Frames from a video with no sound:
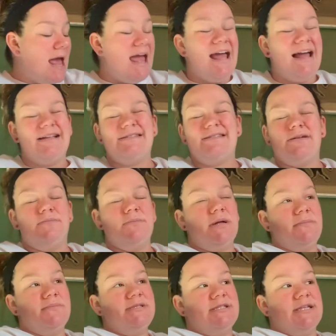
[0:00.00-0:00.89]
And
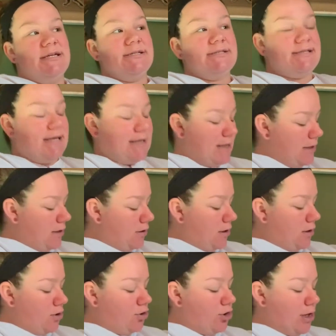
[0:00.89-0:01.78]
sometimes things can get a
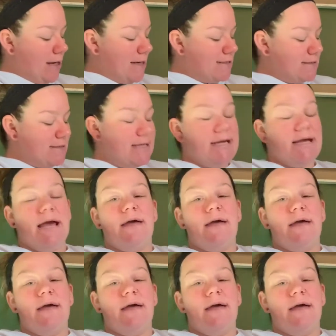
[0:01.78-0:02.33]
little crazy